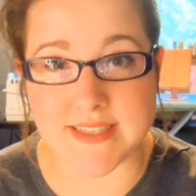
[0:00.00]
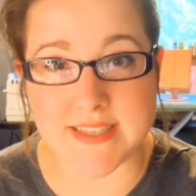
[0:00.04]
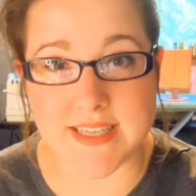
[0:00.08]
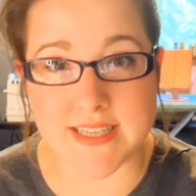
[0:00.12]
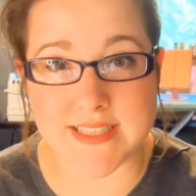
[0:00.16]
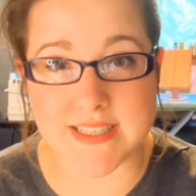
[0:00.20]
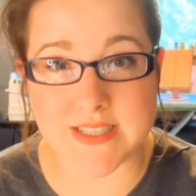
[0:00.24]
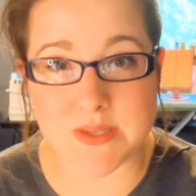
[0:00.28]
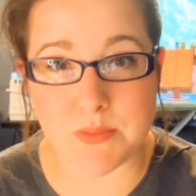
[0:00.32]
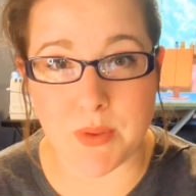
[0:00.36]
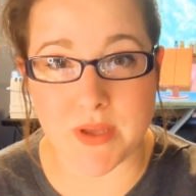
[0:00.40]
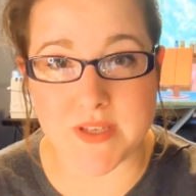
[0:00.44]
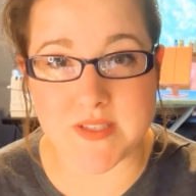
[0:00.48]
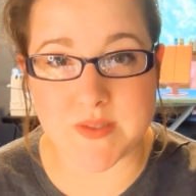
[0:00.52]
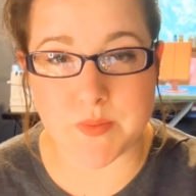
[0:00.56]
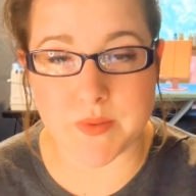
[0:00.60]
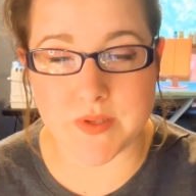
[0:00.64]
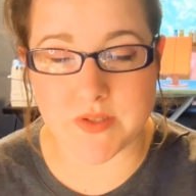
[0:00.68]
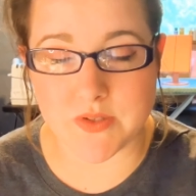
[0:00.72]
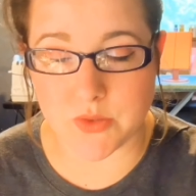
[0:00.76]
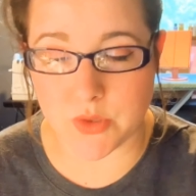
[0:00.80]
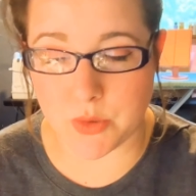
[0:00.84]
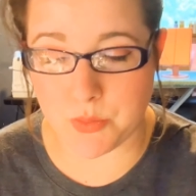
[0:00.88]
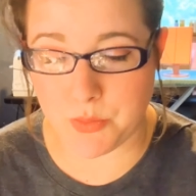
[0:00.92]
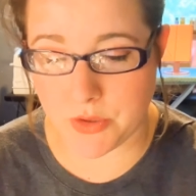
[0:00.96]
That's the best way
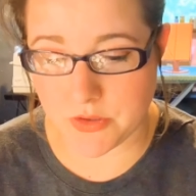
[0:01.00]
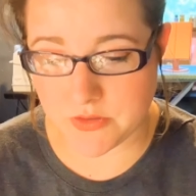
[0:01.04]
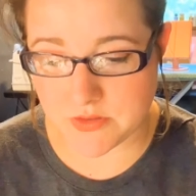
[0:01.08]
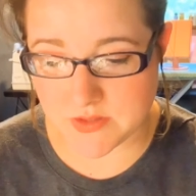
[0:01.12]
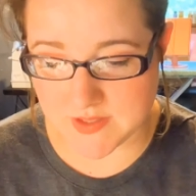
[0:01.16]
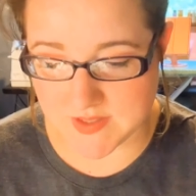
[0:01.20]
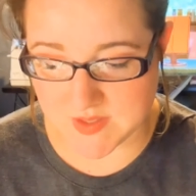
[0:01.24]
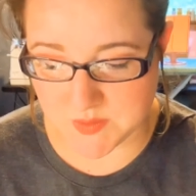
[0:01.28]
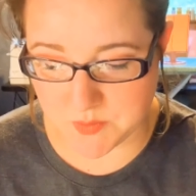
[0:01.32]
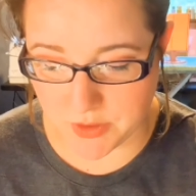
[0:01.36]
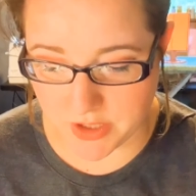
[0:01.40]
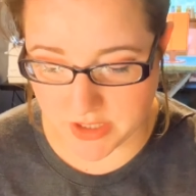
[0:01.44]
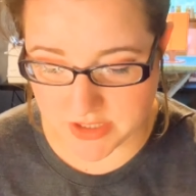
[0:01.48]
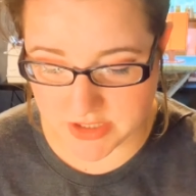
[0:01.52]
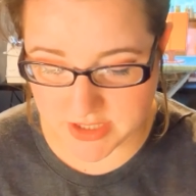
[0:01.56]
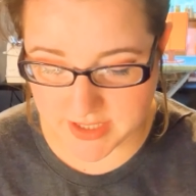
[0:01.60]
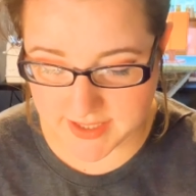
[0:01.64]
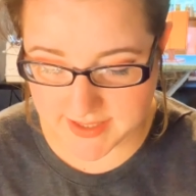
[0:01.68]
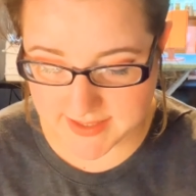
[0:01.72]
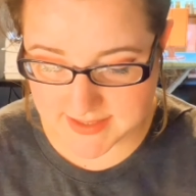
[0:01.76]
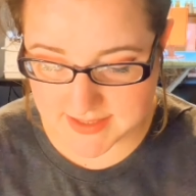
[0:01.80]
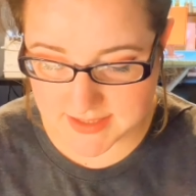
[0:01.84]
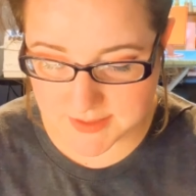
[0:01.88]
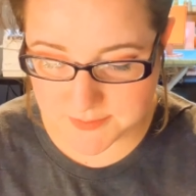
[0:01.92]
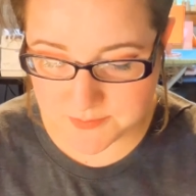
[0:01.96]
to approach this
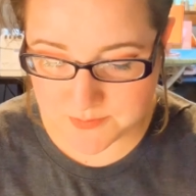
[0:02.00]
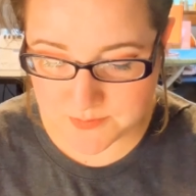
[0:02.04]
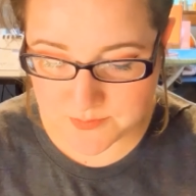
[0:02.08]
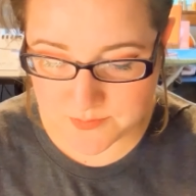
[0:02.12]
project.